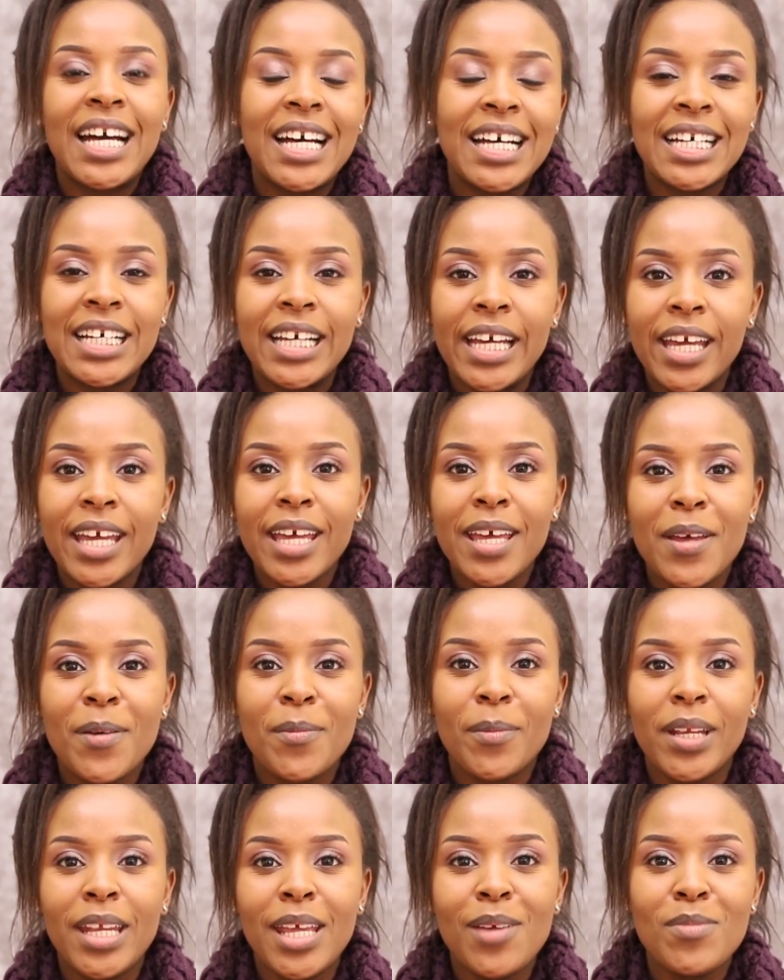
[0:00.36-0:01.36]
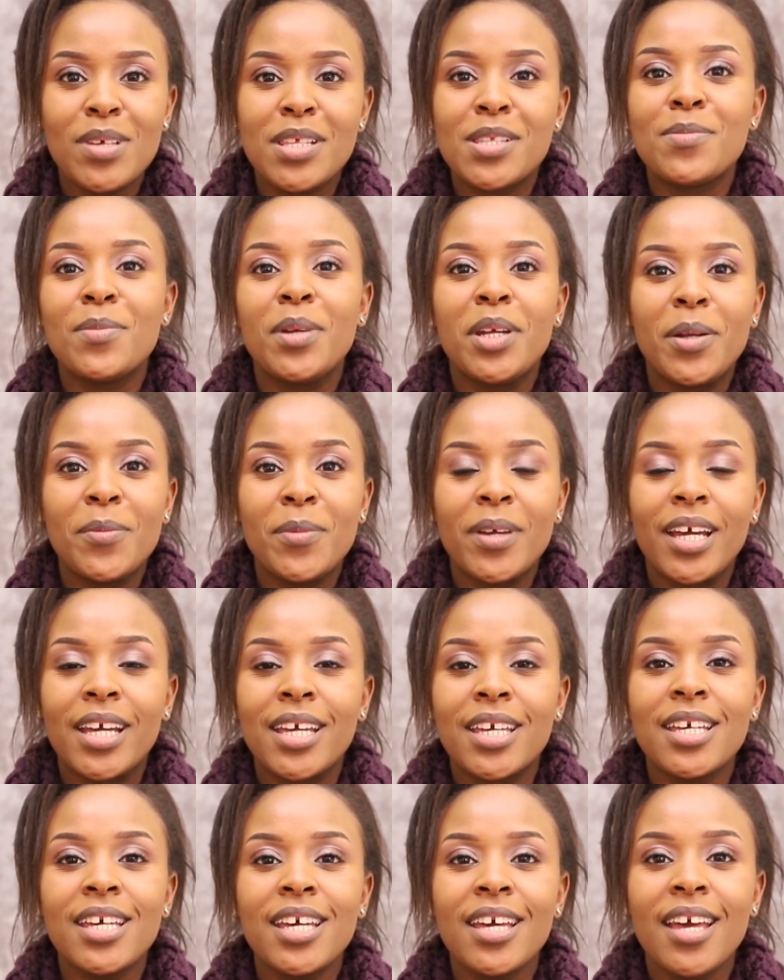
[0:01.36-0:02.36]
Hi, my name is Miriam
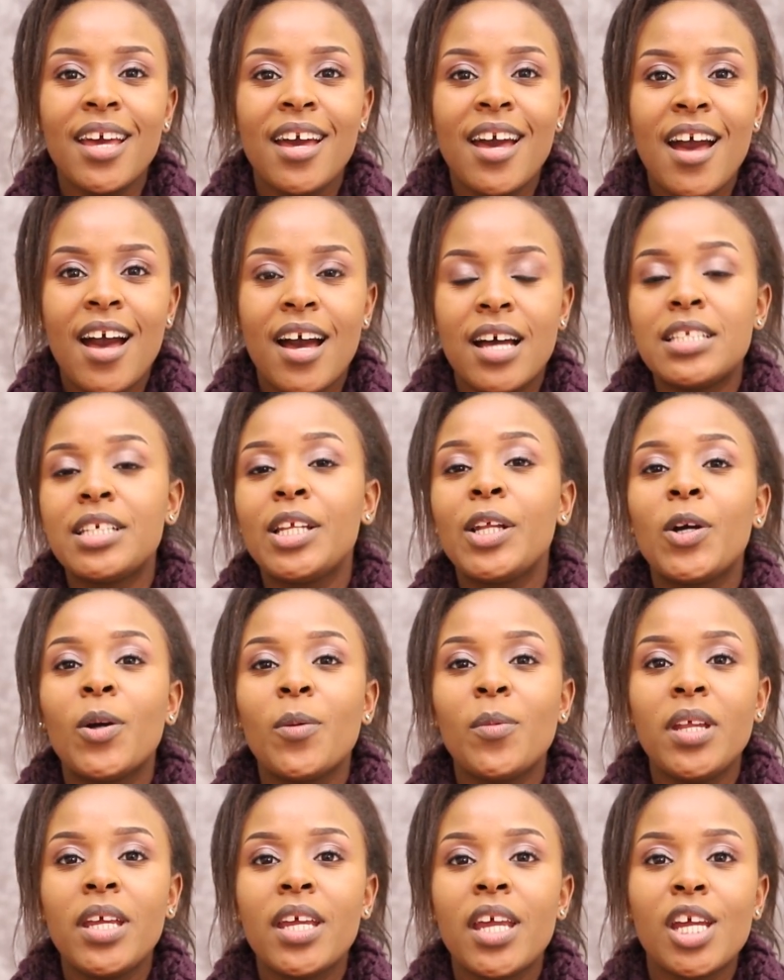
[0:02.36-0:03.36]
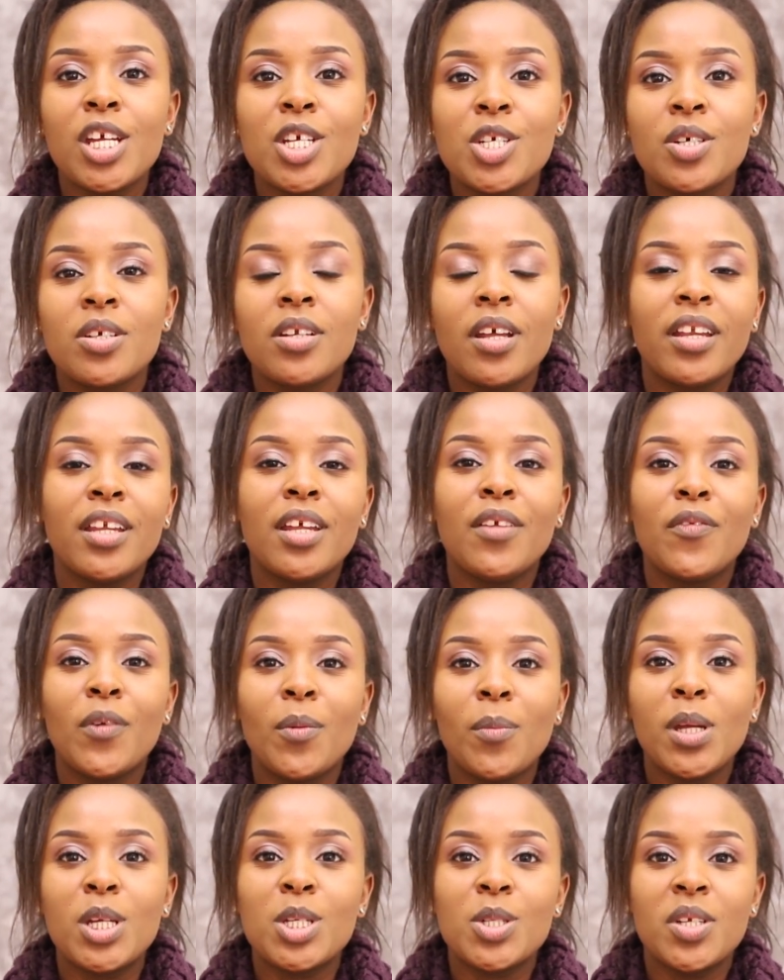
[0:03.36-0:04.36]
Kakii, a telecommunication and
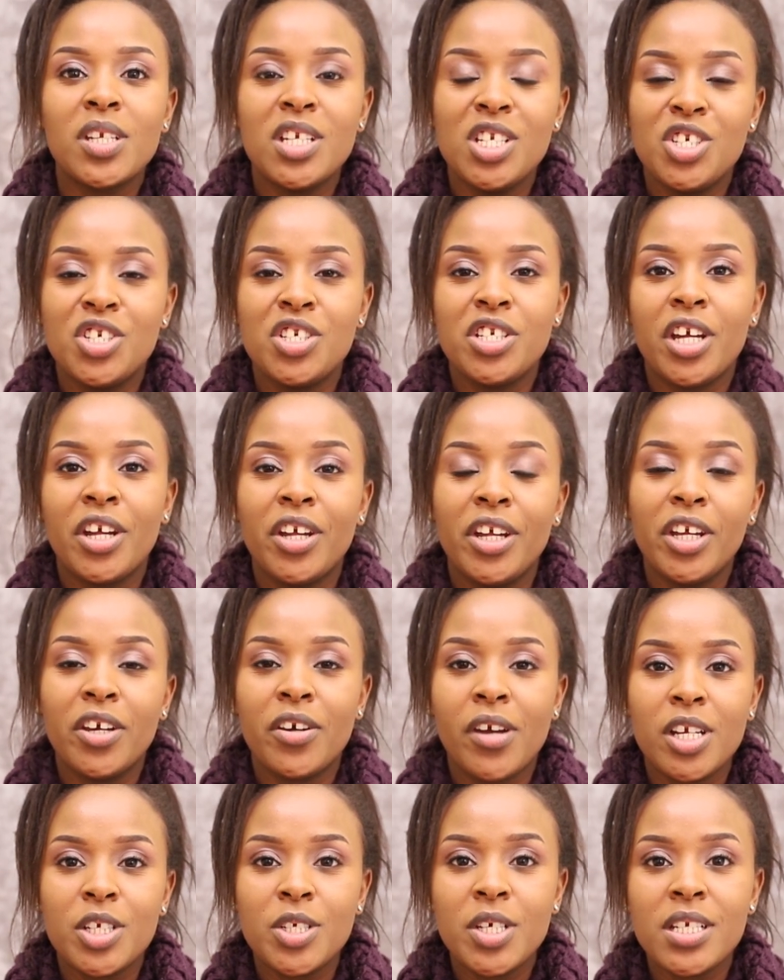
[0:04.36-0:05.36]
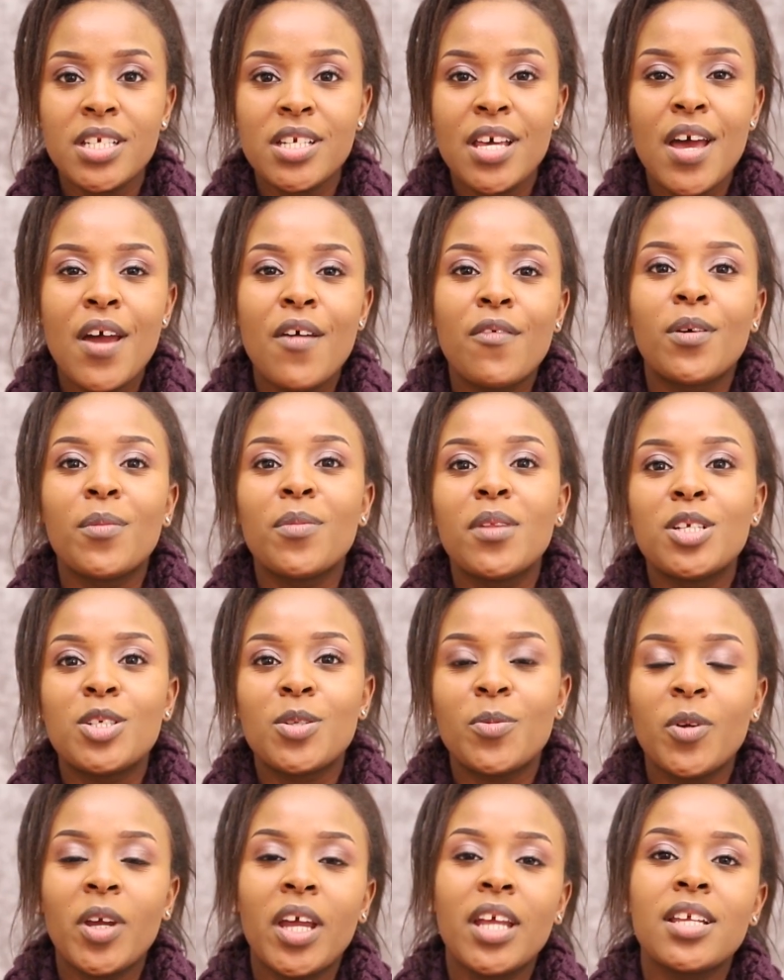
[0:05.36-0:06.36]
information engineering graduate from the
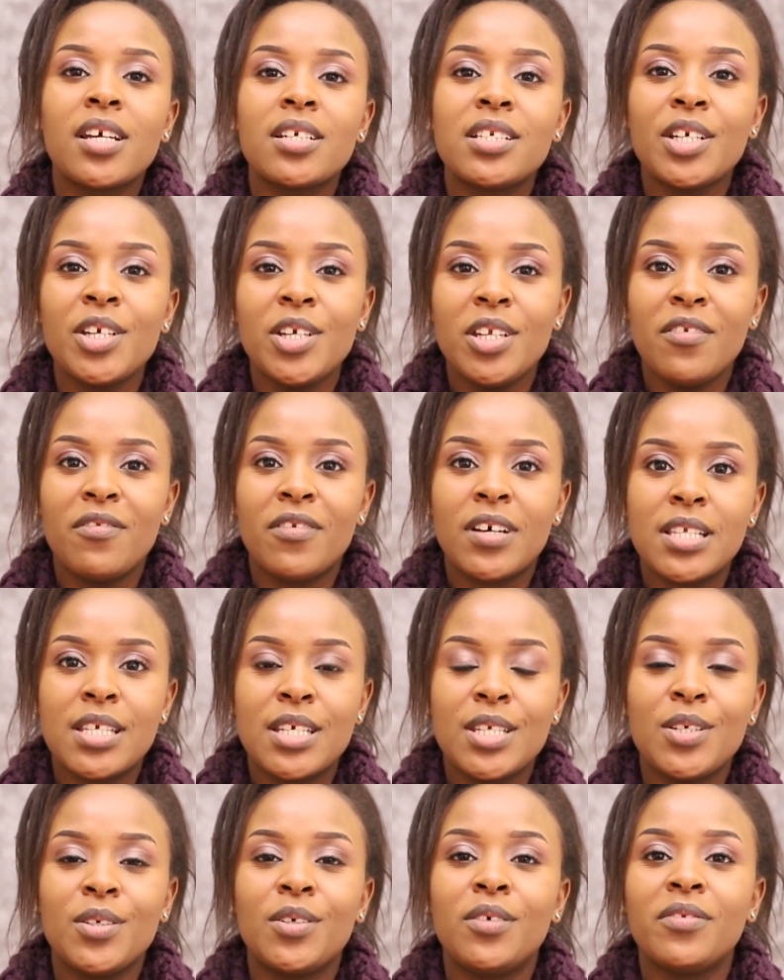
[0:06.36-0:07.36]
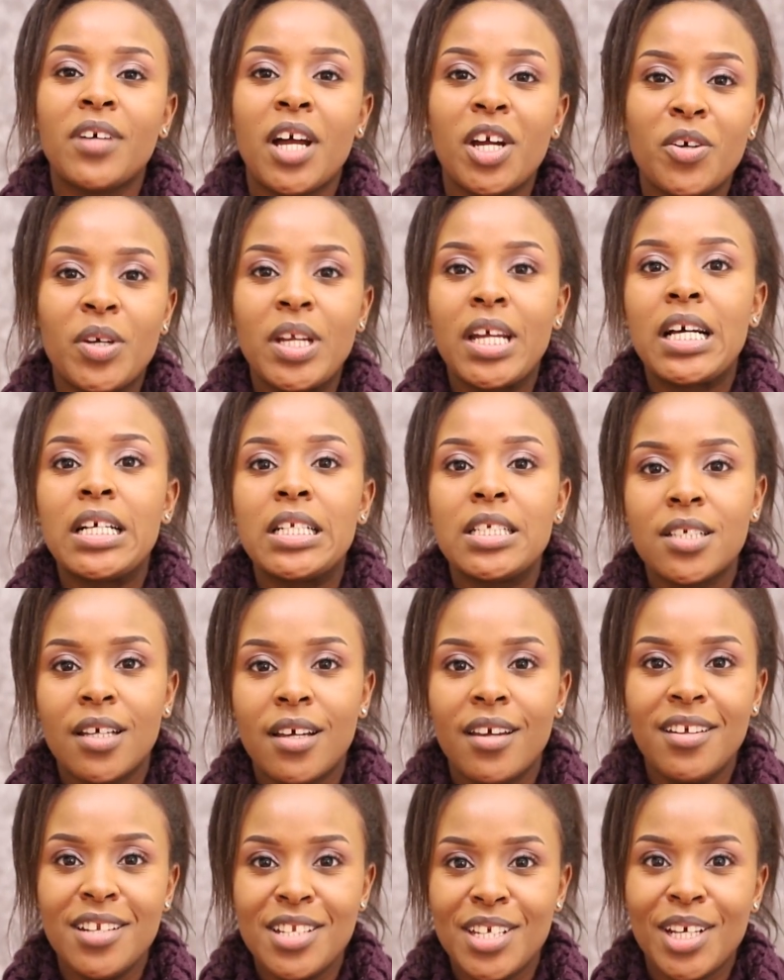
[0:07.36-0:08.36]
Jomo Kenyatta University of Agriculture
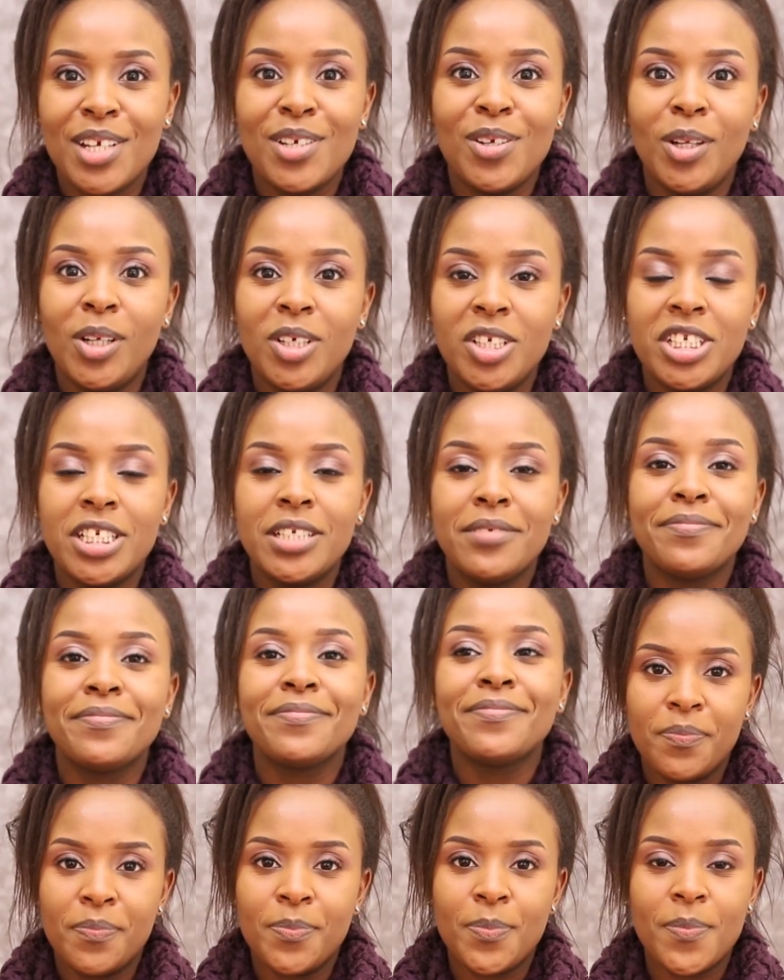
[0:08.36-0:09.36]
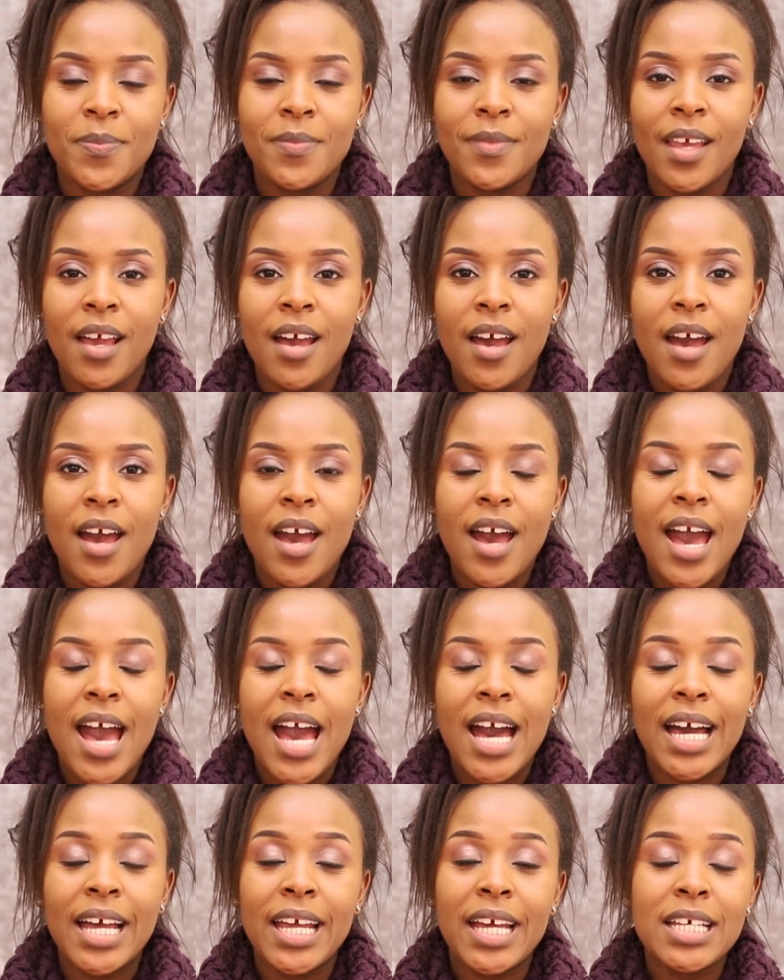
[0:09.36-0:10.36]
and Technology.
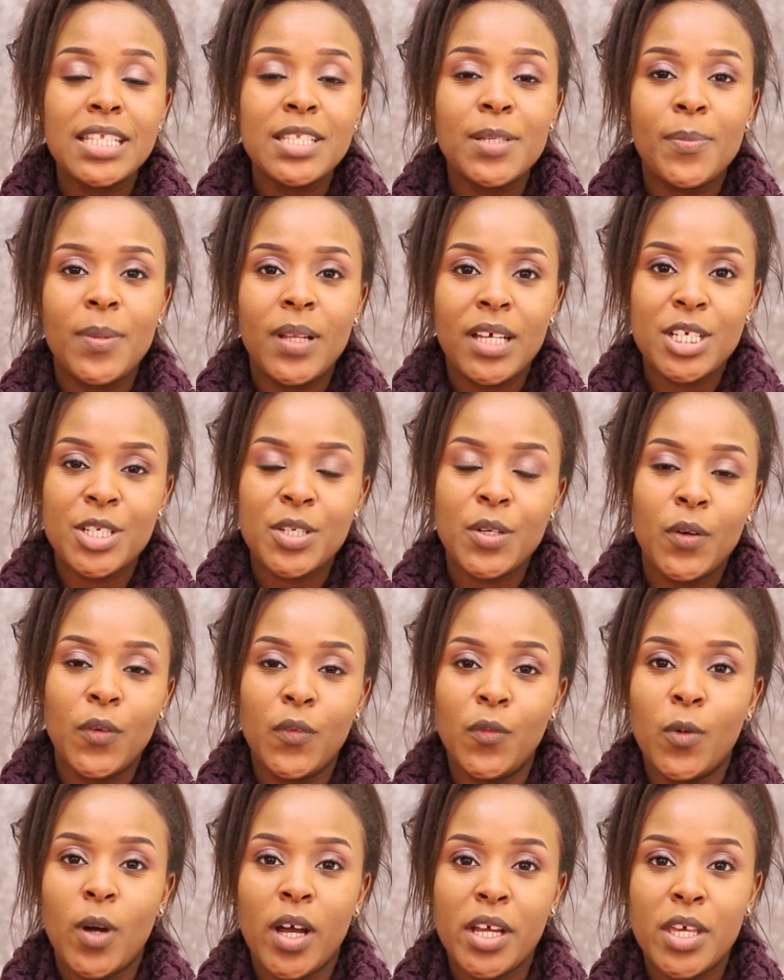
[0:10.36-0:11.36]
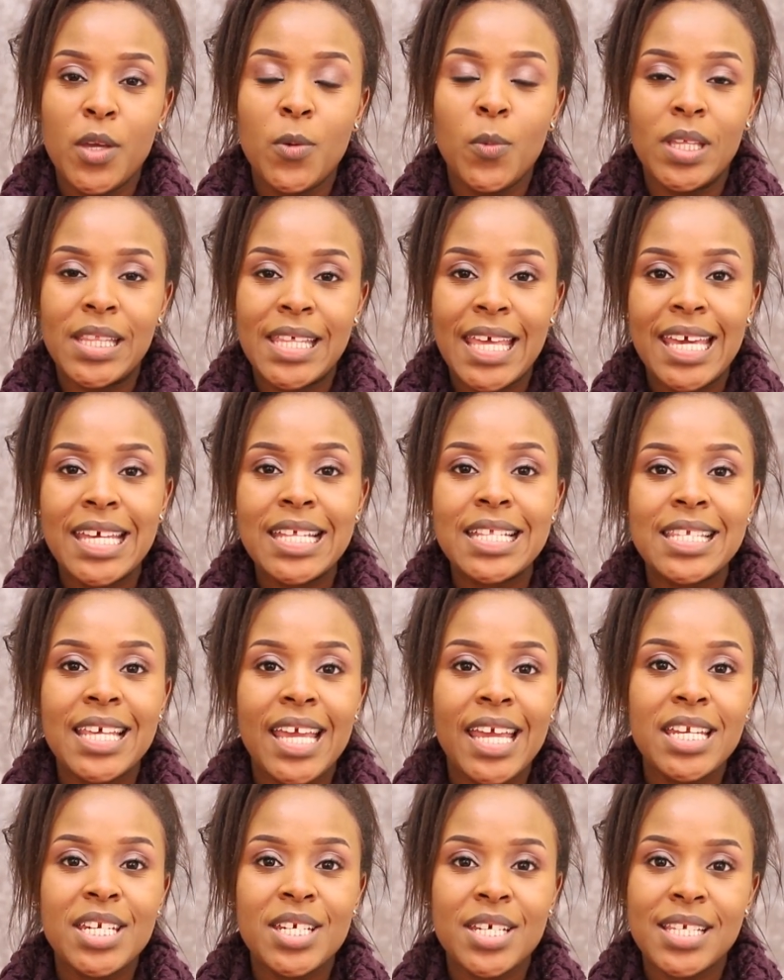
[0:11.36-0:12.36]
I had the pleasure of working with kids
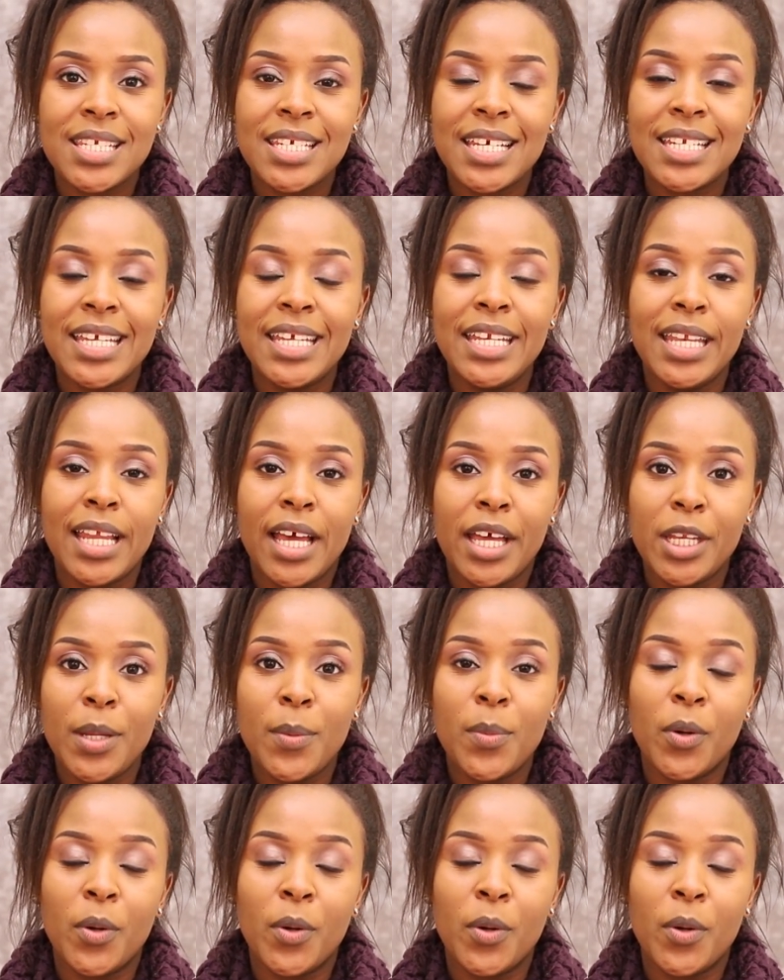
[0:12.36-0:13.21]
interested in learning